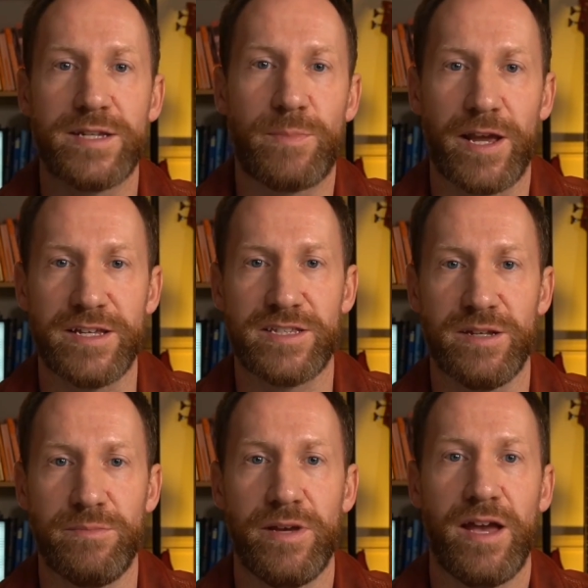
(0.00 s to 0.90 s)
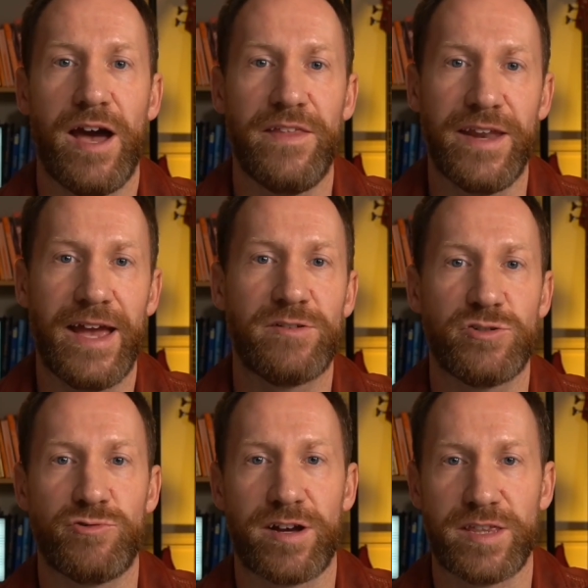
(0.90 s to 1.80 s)
to place them, and then how to
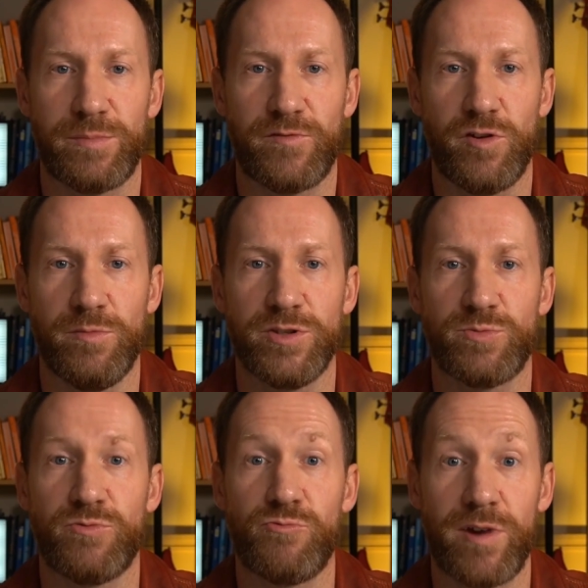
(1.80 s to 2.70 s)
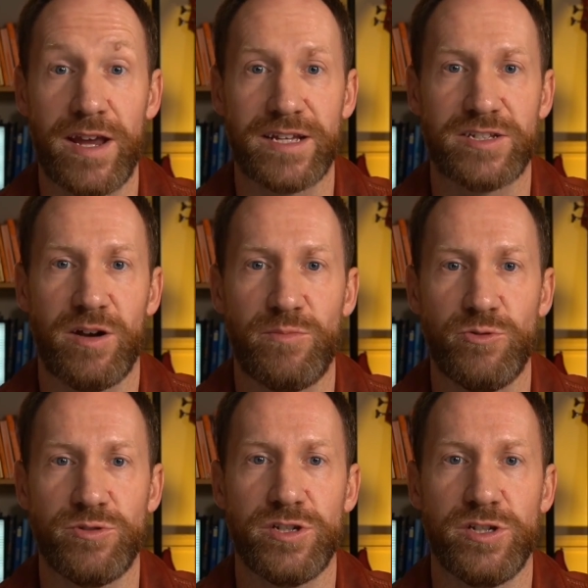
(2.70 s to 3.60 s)
track their performance with real
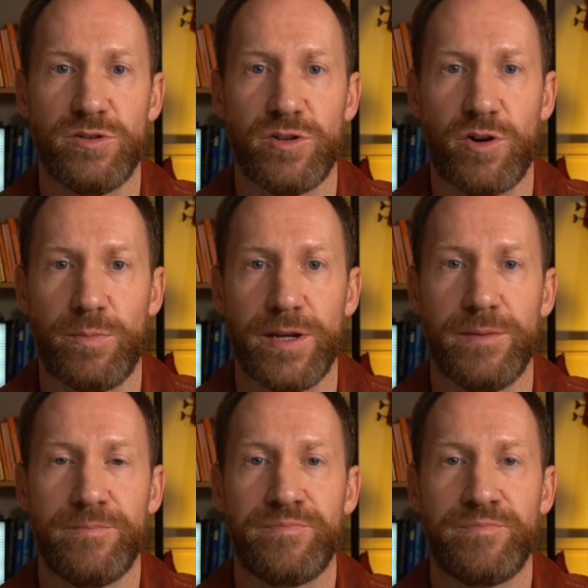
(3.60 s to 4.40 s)
examples that you can copy.